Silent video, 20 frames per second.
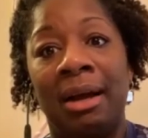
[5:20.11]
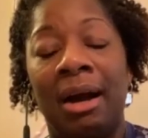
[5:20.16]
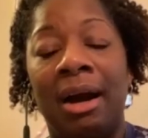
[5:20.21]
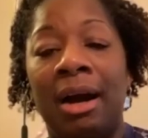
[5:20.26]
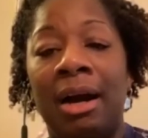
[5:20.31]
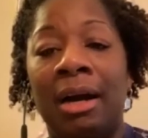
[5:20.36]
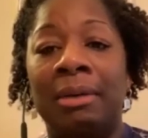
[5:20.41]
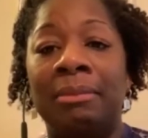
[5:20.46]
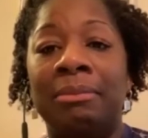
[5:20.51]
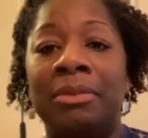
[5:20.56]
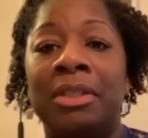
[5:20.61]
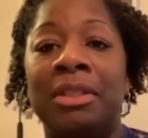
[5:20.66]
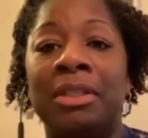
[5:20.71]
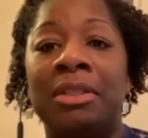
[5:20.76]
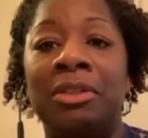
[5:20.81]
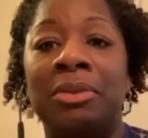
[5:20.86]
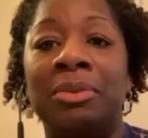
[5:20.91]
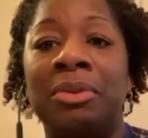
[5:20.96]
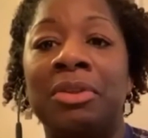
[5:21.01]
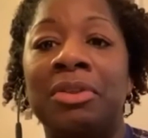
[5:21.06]
And
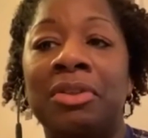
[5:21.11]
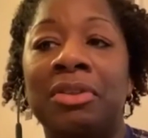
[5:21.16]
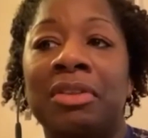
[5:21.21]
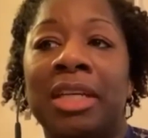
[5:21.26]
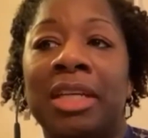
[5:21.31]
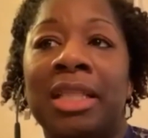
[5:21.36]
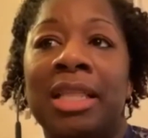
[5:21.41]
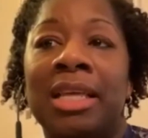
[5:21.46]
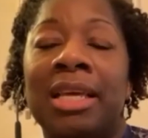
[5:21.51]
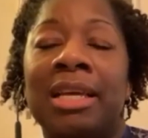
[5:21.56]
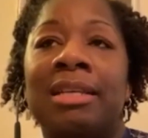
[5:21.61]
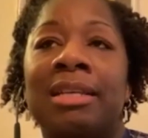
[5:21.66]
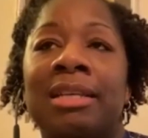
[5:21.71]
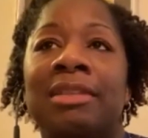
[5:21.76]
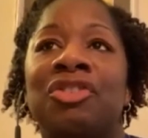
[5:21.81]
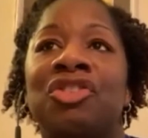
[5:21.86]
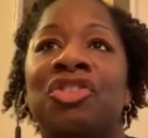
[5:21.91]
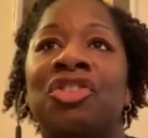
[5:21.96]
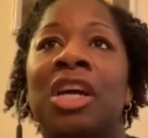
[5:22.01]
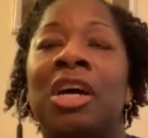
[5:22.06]
so it's just, I think
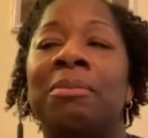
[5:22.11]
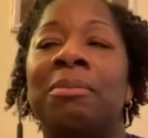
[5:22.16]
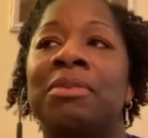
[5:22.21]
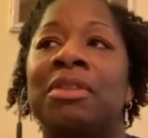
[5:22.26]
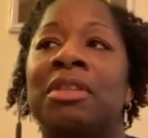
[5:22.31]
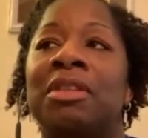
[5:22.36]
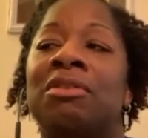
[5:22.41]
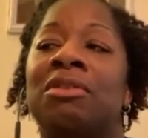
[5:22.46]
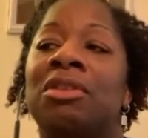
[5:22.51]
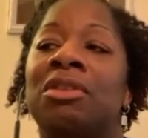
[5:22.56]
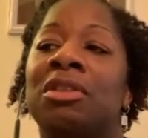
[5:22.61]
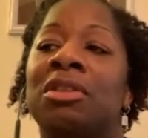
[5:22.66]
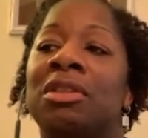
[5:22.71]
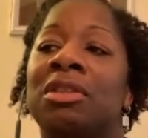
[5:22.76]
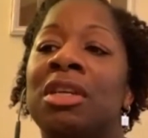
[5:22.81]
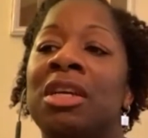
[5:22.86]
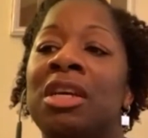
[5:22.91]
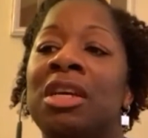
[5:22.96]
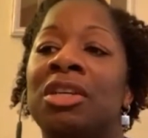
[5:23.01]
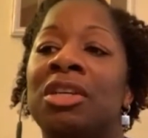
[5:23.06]
it helps us to
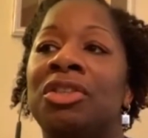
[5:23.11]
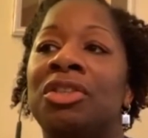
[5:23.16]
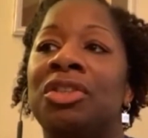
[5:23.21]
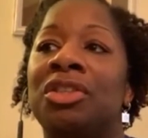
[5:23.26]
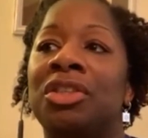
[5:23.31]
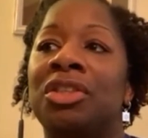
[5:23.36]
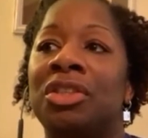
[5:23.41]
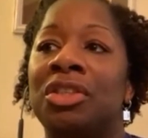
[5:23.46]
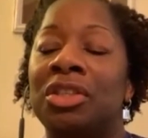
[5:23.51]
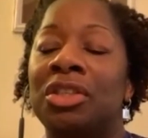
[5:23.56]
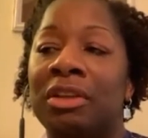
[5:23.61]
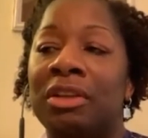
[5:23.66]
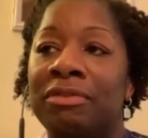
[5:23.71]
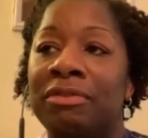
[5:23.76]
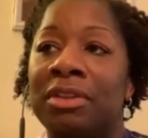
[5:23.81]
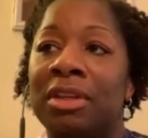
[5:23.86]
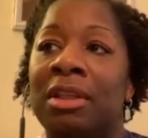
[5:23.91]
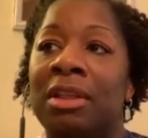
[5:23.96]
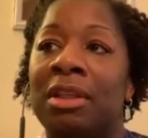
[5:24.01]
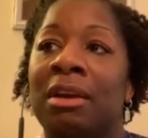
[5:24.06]

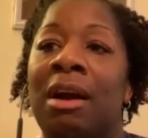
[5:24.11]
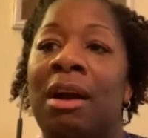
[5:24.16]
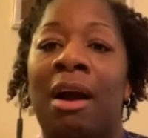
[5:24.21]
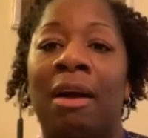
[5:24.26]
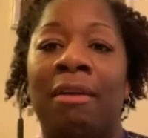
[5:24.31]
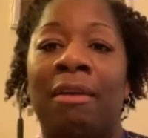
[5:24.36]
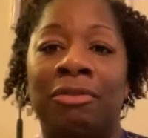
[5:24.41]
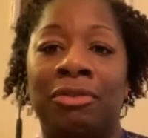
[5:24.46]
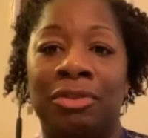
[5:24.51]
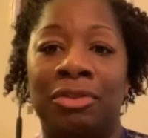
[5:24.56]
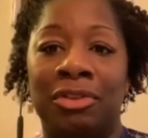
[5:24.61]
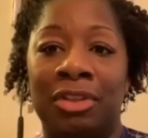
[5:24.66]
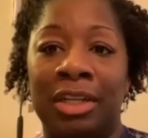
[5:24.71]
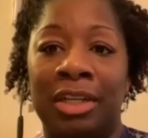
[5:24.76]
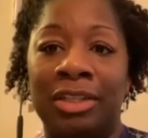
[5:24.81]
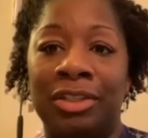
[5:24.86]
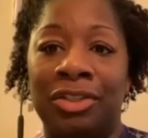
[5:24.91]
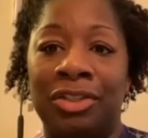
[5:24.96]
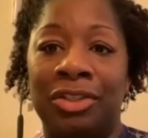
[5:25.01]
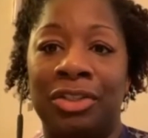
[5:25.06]
shift the
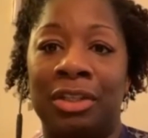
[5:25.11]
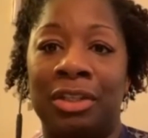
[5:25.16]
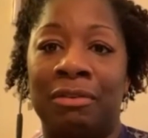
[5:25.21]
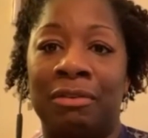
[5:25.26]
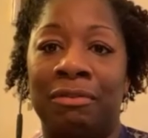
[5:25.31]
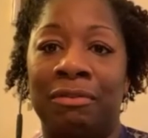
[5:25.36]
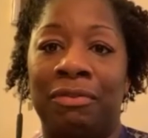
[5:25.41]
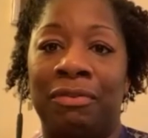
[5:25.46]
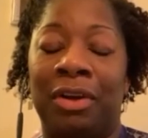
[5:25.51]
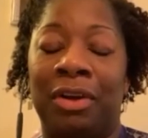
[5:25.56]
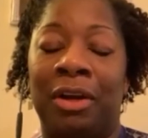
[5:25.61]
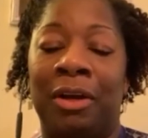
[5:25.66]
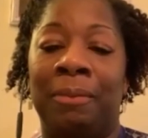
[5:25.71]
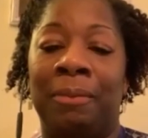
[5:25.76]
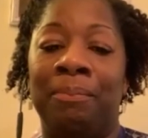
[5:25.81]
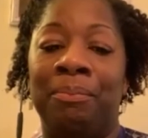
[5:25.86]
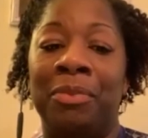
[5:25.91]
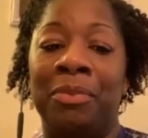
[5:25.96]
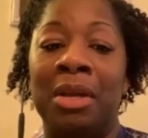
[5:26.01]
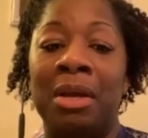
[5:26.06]
conversation
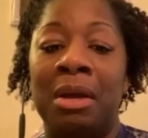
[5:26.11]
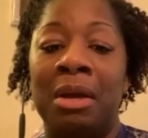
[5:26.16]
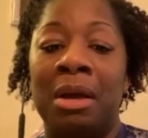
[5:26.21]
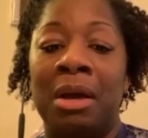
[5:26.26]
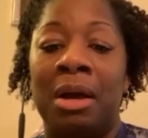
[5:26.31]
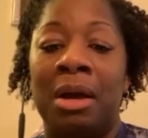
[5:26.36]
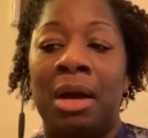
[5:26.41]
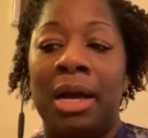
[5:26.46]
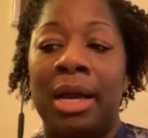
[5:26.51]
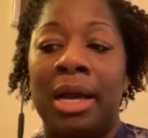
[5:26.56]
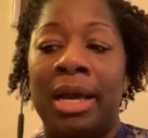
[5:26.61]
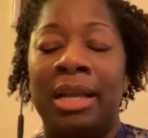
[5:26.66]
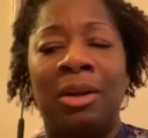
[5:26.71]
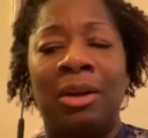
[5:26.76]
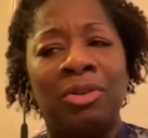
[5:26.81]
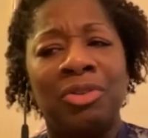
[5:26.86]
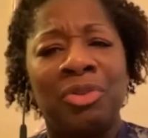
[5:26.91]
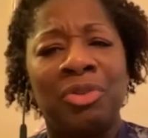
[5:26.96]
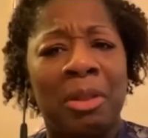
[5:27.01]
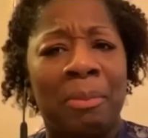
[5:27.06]
from, and
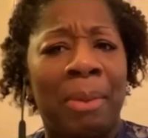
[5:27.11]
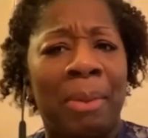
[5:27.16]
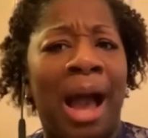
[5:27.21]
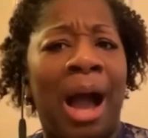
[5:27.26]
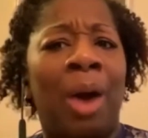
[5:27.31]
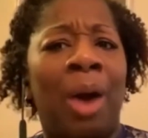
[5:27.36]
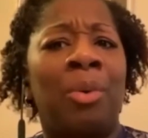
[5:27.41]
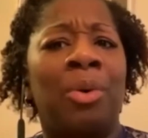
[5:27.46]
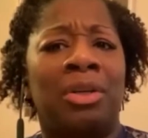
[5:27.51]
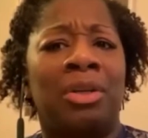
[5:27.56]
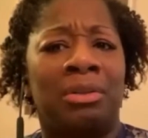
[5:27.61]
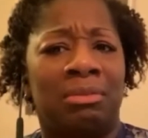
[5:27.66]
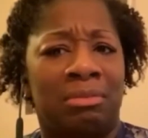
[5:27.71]
also the power.